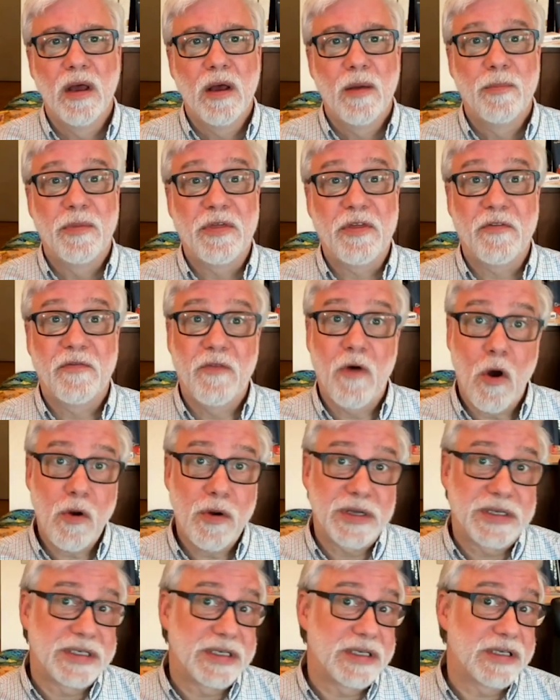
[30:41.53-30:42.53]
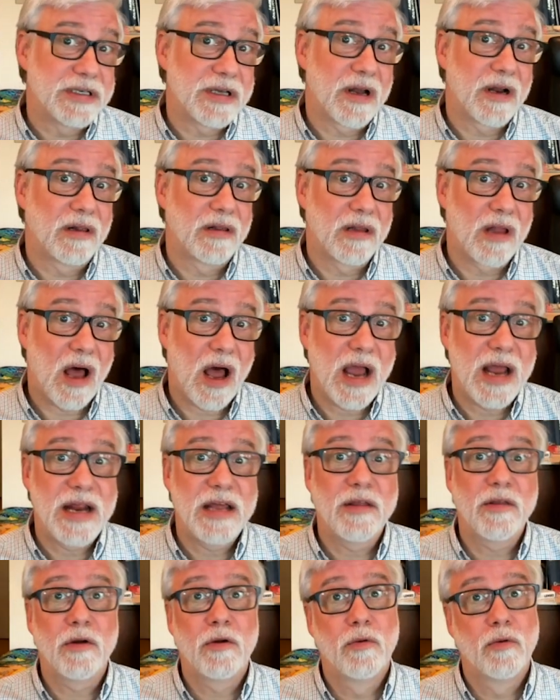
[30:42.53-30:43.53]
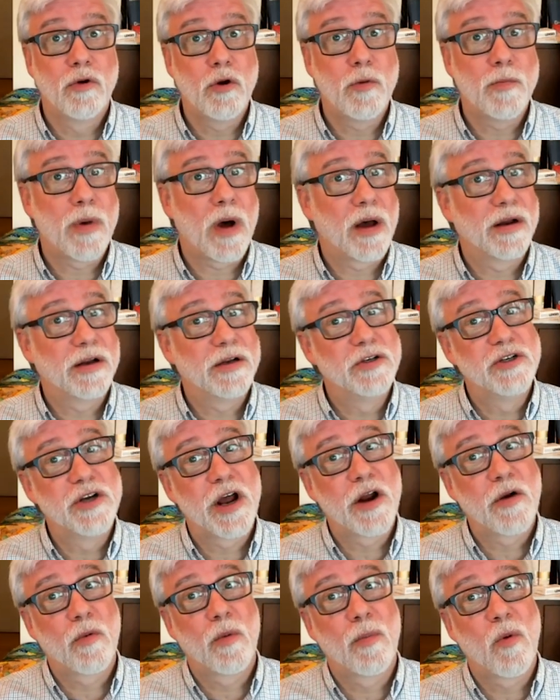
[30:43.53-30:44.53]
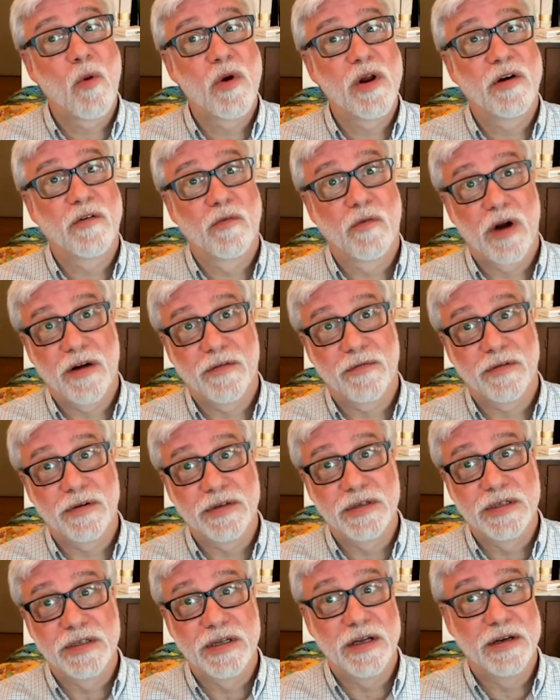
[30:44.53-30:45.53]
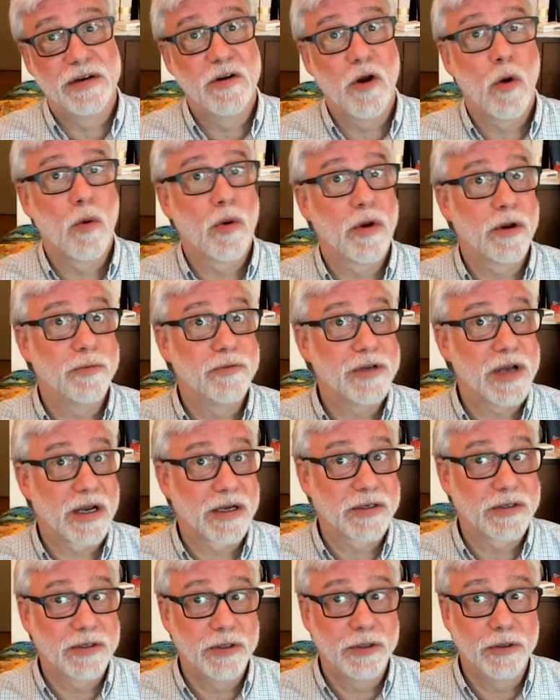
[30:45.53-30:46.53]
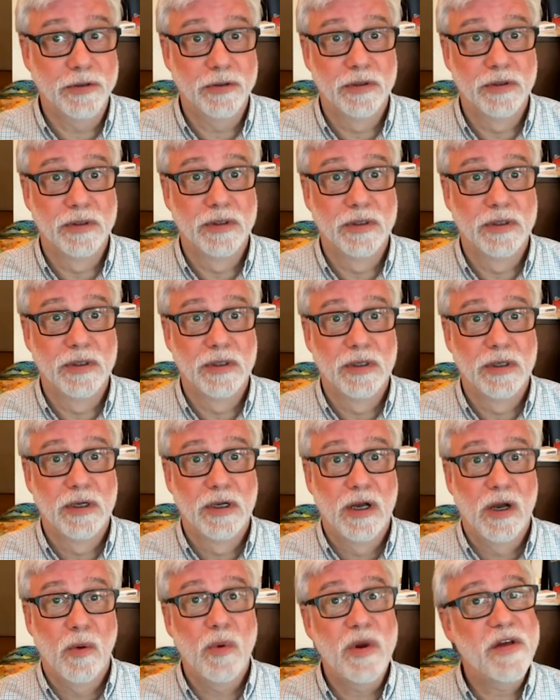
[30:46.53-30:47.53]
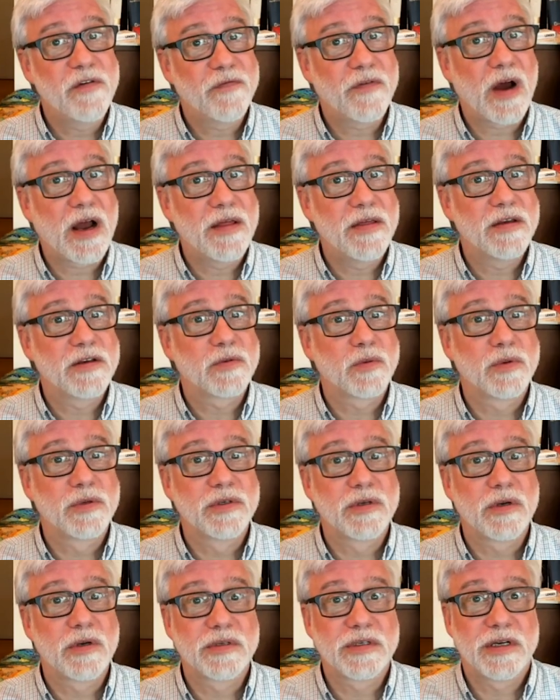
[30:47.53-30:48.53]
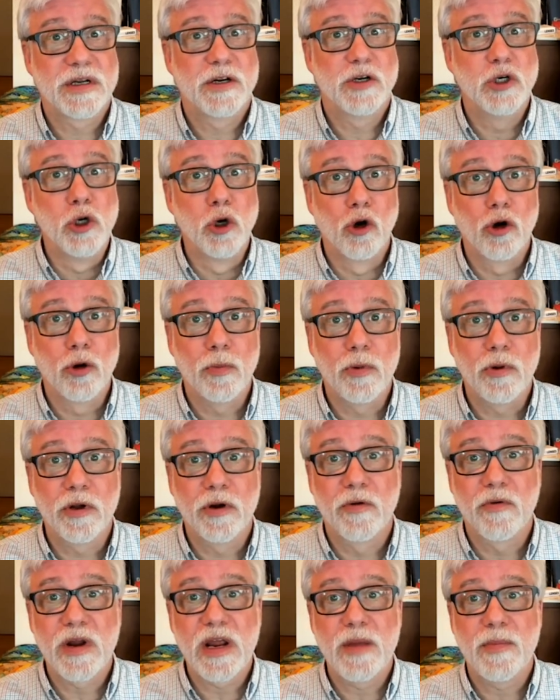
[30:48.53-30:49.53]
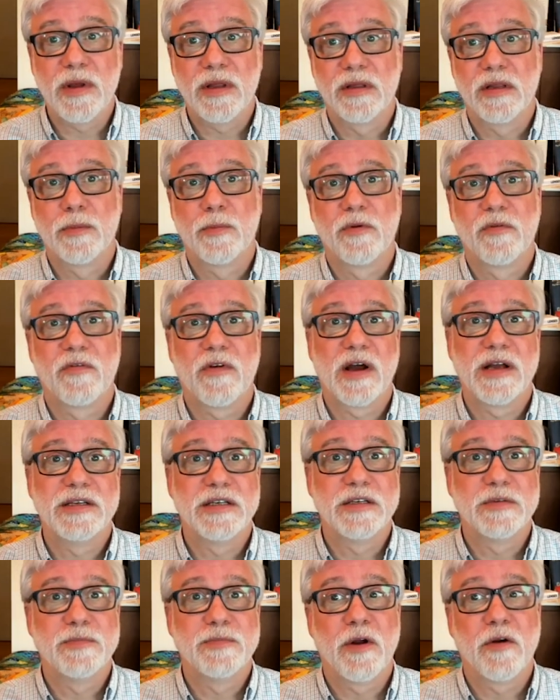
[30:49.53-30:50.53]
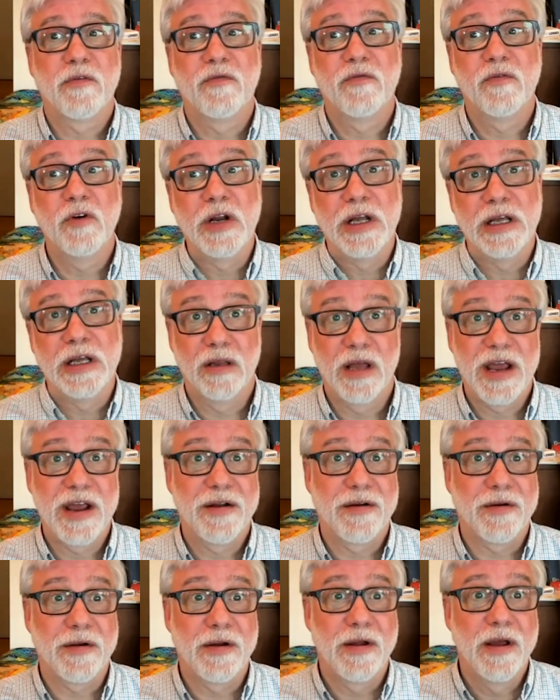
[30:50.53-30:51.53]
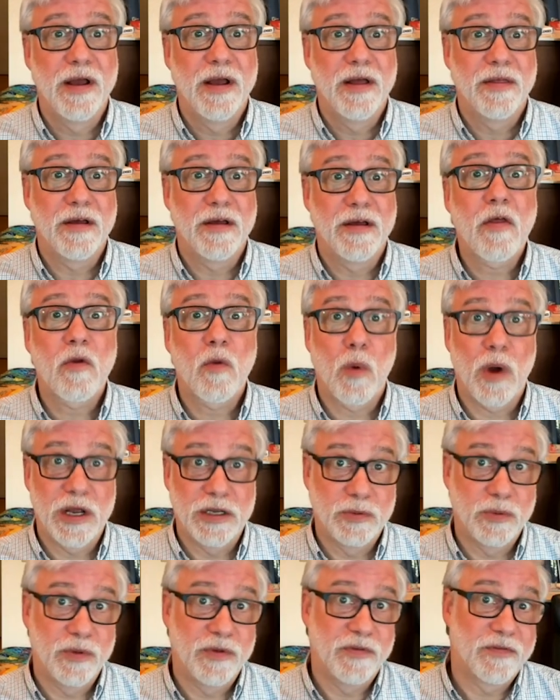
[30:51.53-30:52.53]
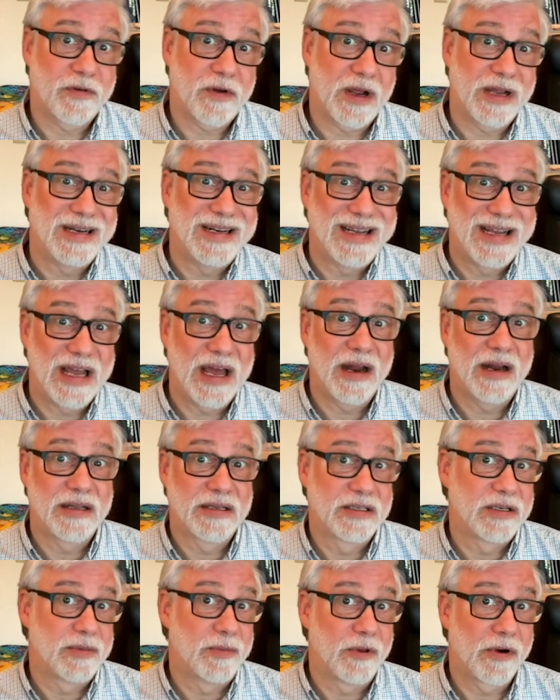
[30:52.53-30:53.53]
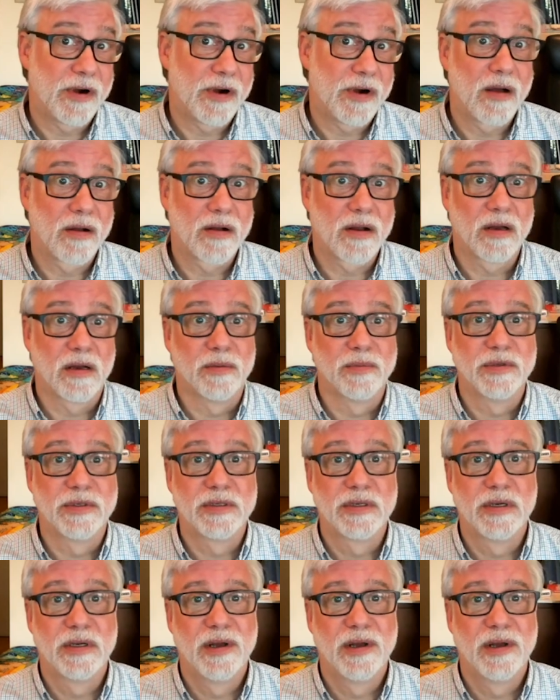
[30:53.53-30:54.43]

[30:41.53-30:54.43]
but the focus is on aligning the group on a general point of reference that no one objects to. We find this results in a durable agreement that provides us better footing later than other ways we've tried to get at similar outcomes.